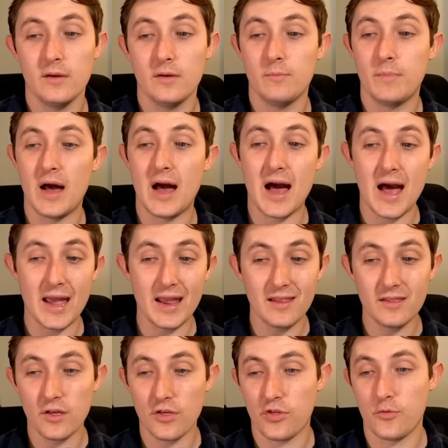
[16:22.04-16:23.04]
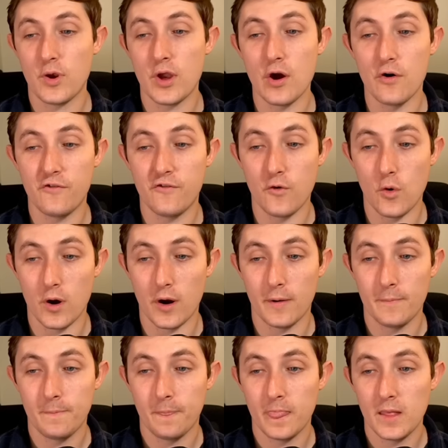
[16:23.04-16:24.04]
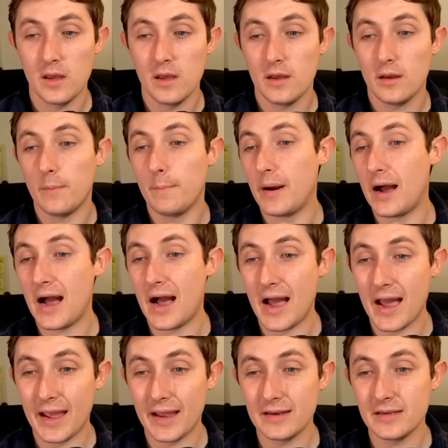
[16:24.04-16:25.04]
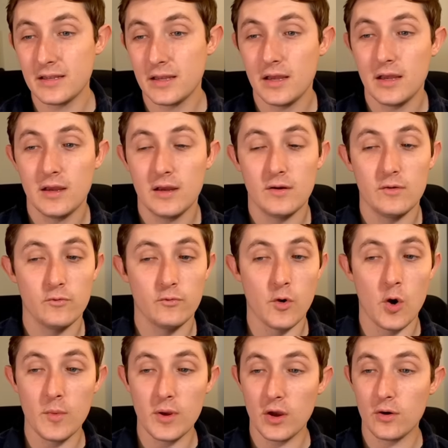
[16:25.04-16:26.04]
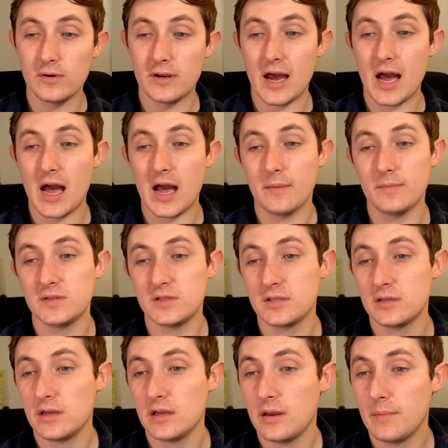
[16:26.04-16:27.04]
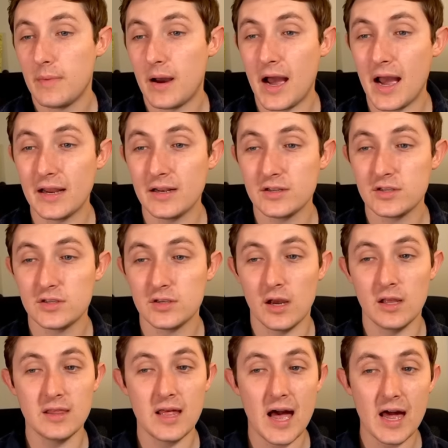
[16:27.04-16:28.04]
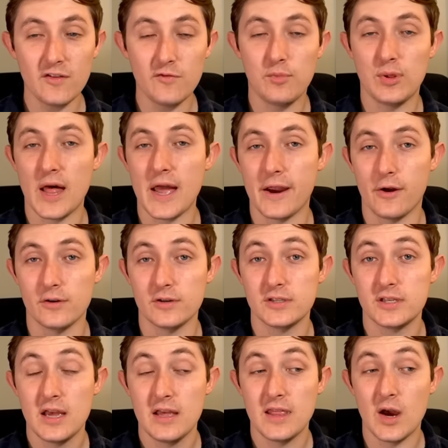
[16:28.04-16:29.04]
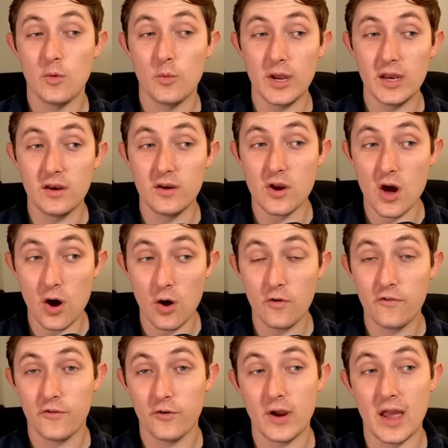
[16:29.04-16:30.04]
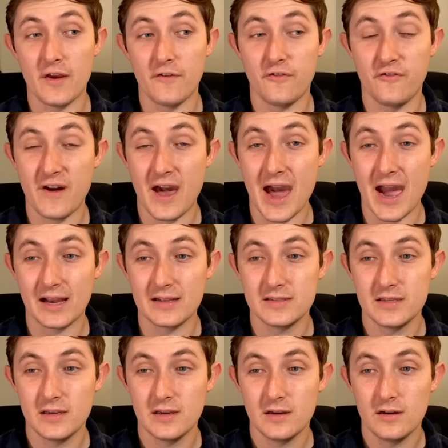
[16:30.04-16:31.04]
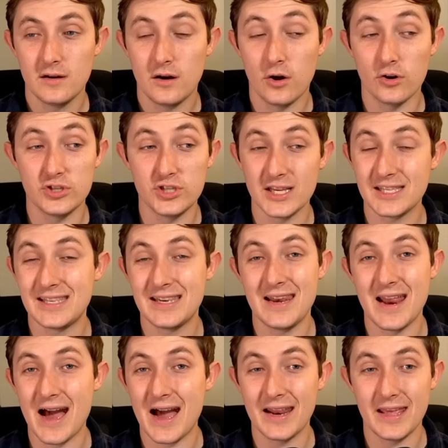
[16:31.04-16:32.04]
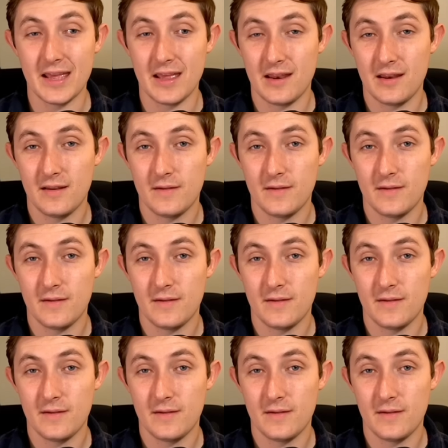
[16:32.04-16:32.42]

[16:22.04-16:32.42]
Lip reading: behind the 304, behind Romeo Doubs, behind a lot of players that we know for a fact are just not it.